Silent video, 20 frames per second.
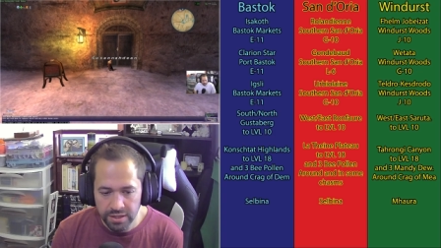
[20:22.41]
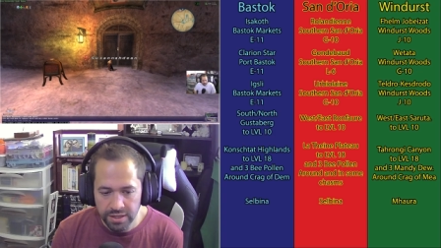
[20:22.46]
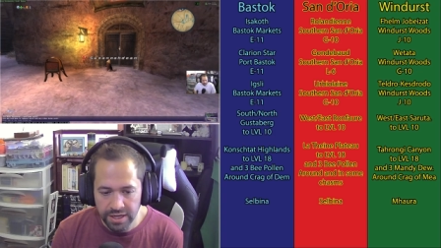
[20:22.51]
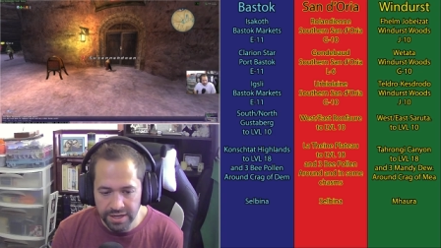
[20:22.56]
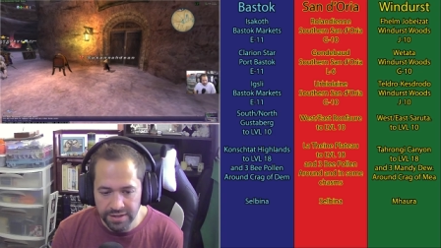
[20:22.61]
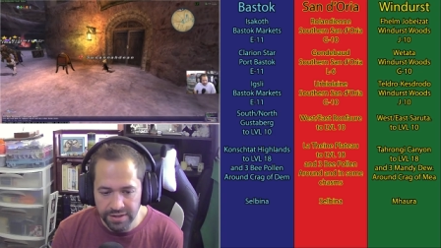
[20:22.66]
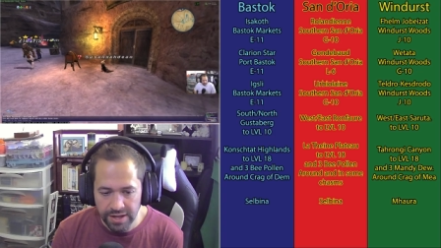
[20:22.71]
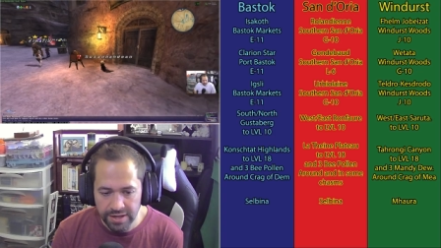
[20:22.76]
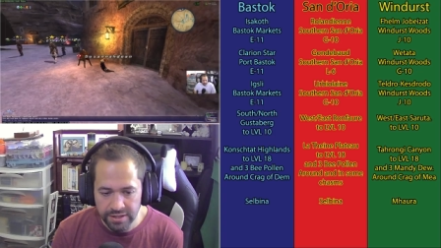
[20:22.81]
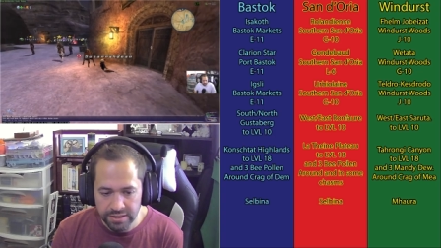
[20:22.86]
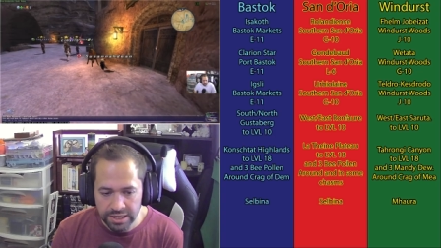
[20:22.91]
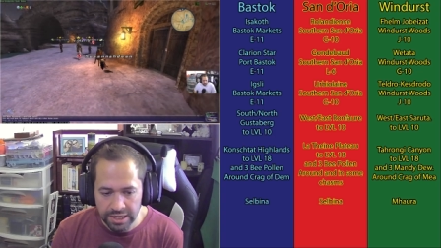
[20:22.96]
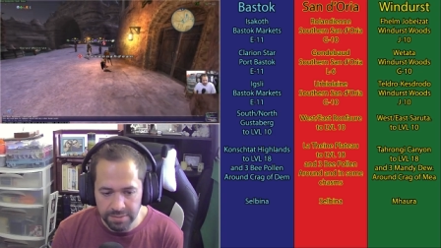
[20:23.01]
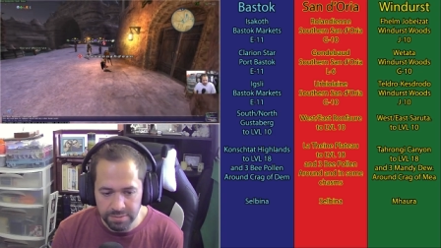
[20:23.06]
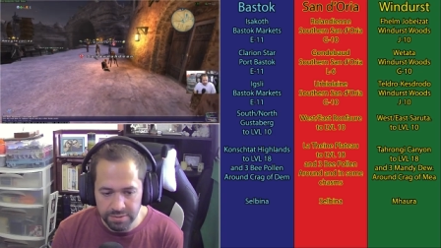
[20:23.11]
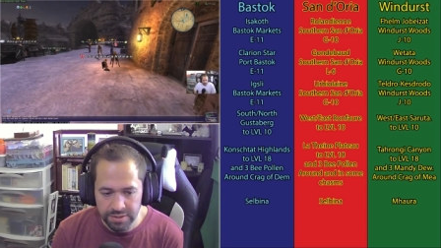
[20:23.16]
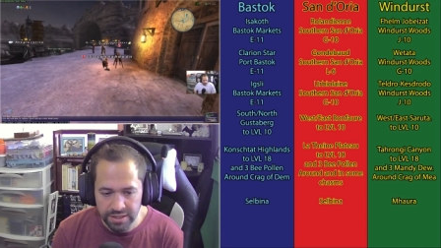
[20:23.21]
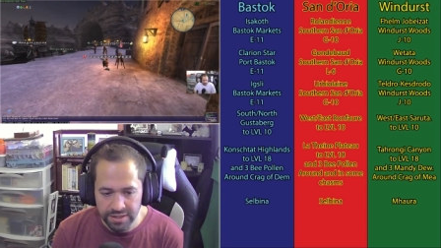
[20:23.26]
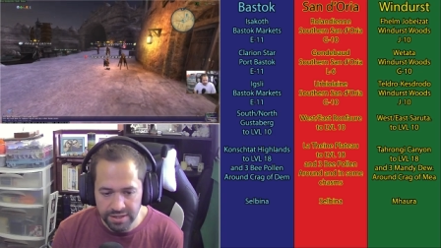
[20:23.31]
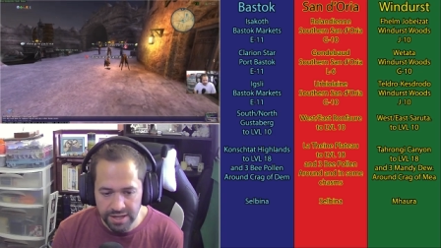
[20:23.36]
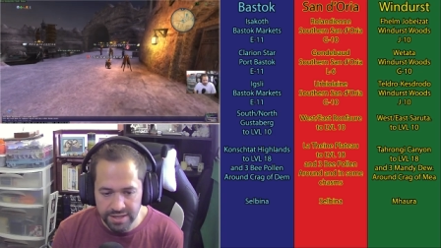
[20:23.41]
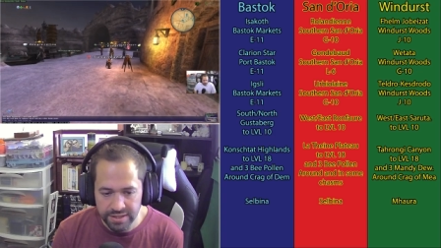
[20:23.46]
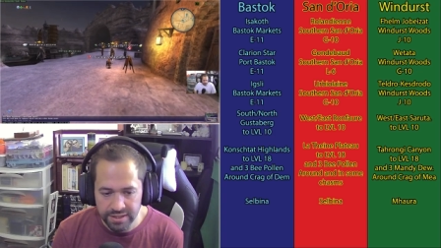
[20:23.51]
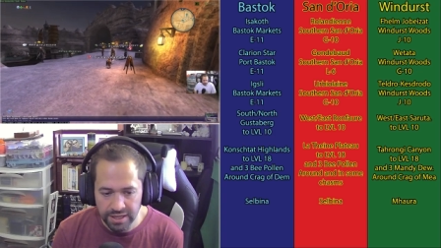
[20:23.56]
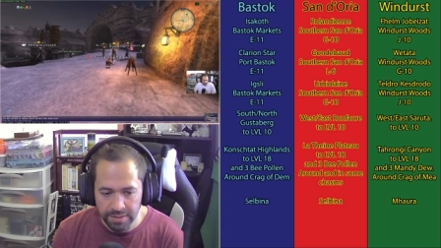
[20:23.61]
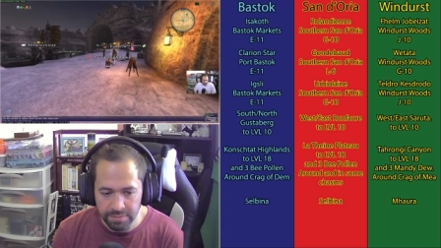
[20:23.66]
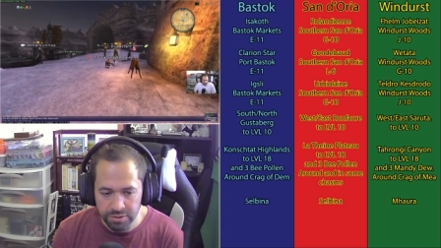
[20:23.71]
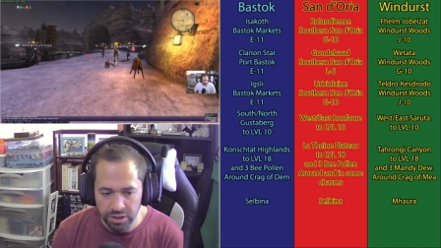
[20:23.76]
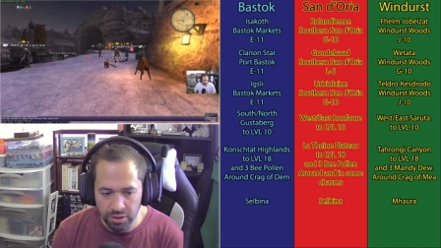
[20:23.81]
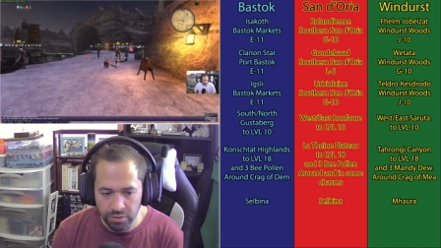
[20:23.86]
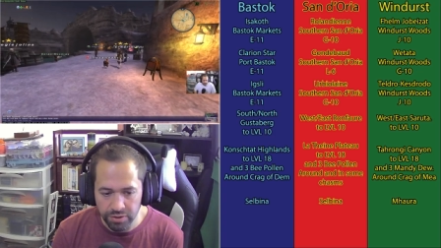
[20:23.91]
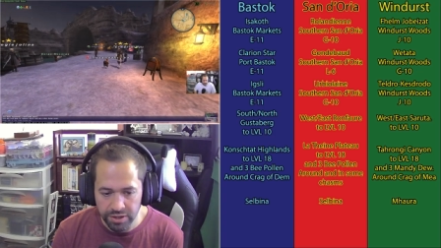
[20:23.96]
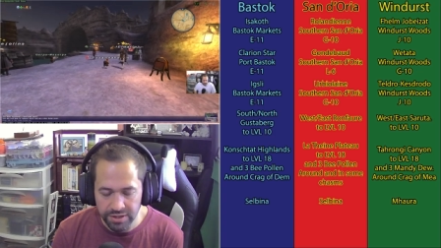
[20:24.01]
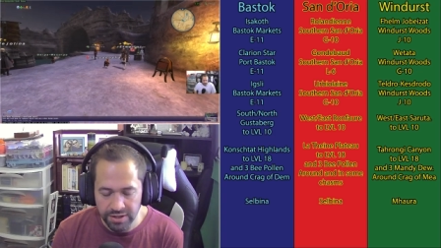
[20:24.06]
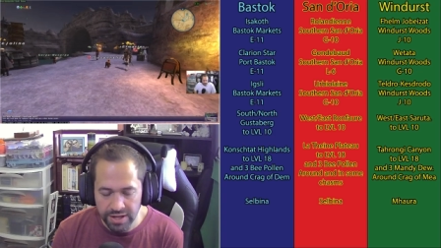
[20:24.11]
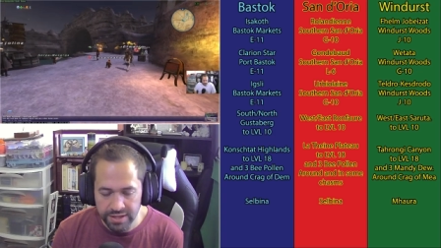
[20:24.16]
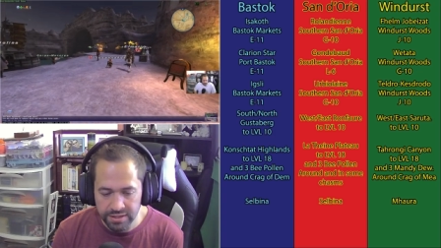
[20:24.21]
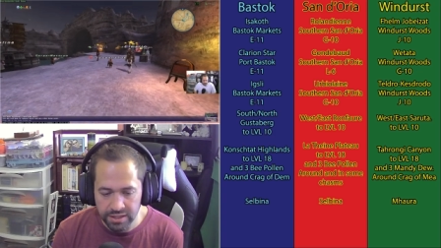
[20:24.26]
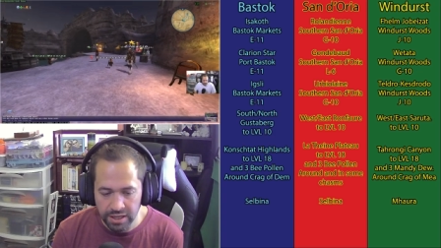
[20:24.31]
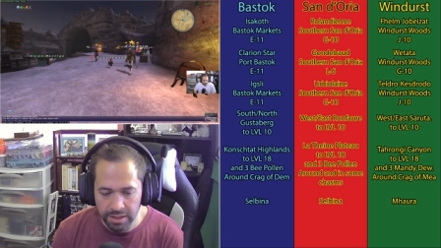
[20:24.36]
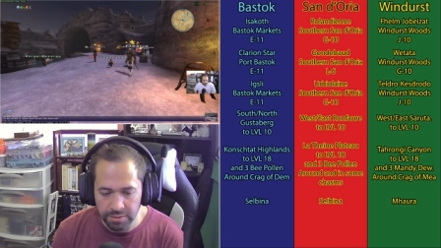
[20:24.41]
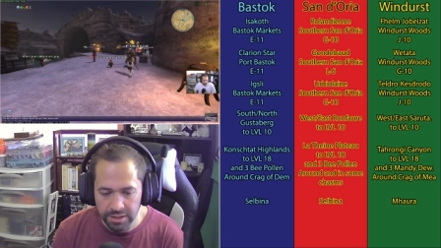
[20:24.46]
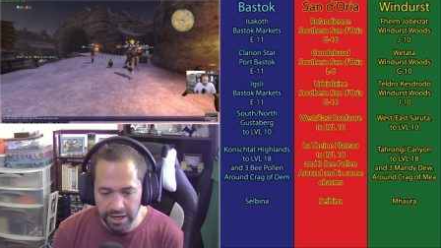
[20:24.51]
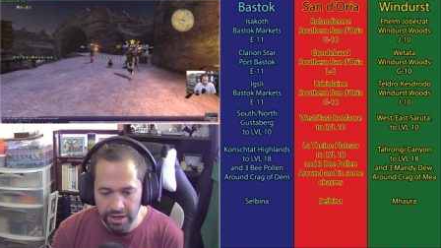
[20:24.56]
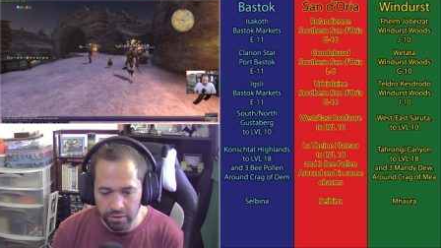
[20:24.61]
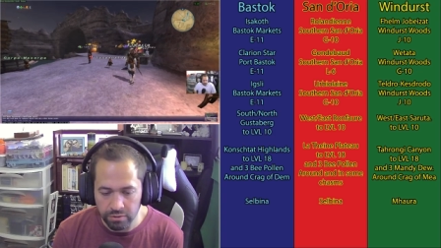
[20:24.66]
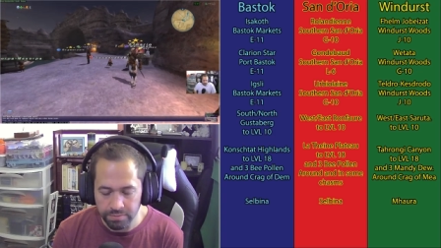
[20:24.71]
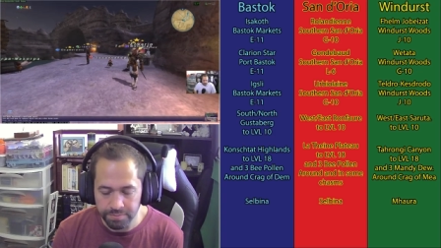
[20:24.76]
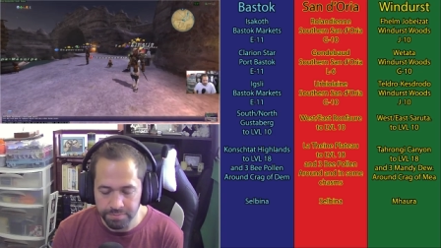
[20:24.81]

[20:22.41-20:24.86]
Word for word: in that same zone, in that same town.